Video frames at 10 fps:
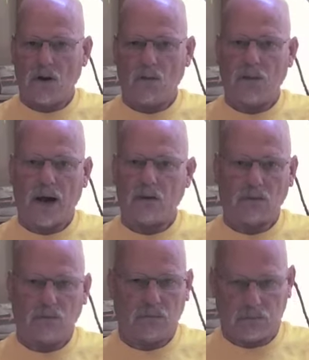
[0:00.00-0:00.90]
without
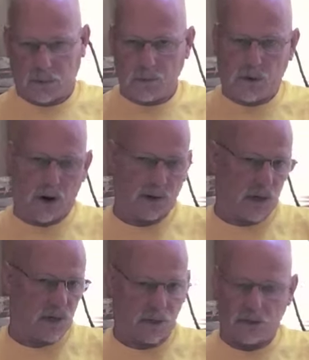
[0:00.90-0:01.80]
due
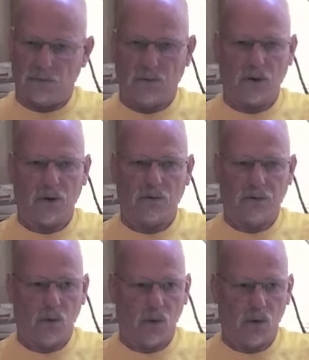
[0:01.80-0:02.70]
process, voted
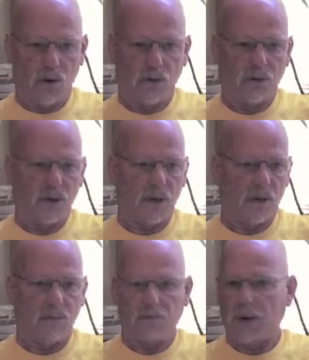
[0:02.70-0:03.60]
for
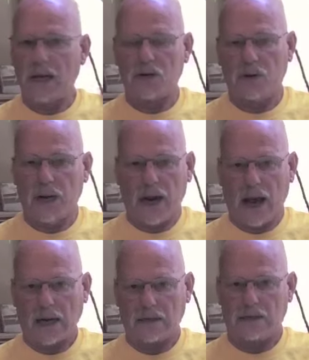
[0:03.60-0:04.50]
the Patriot
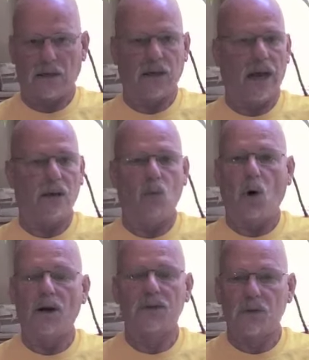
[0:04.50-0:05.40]
Act, and he
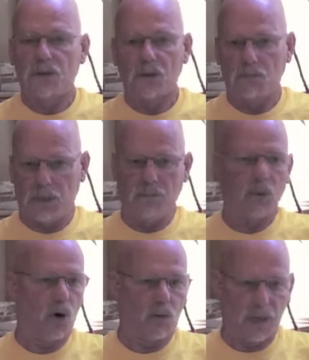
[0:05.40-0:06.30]
wants it to be
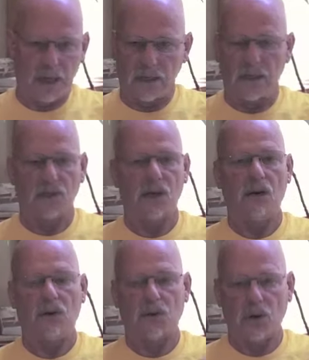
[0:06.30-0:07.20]
permanent,
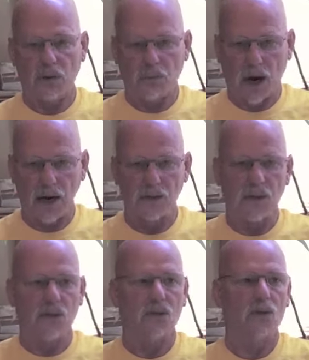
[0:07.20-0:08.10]
etc. So he buys
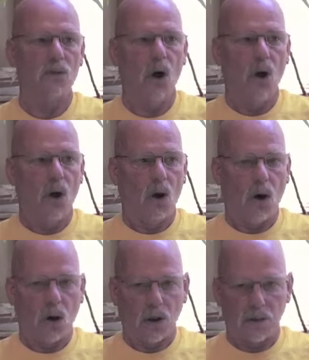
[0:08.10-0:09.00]
into
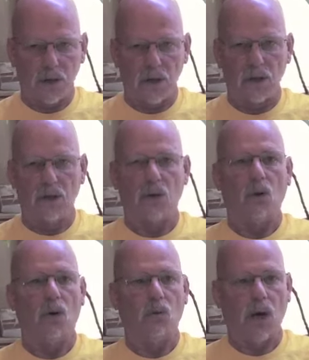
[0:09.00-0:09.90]
all of the
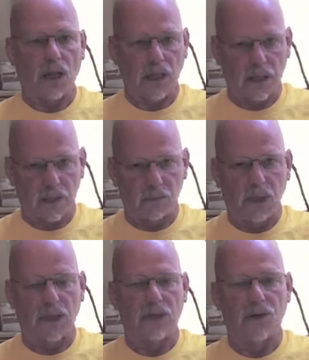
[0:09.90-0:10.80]
Orwellian
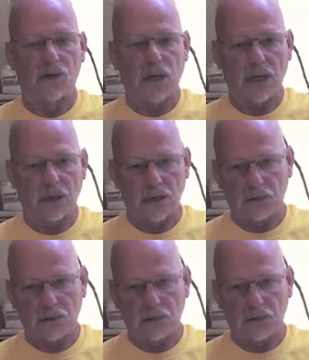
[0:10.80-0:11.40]
police state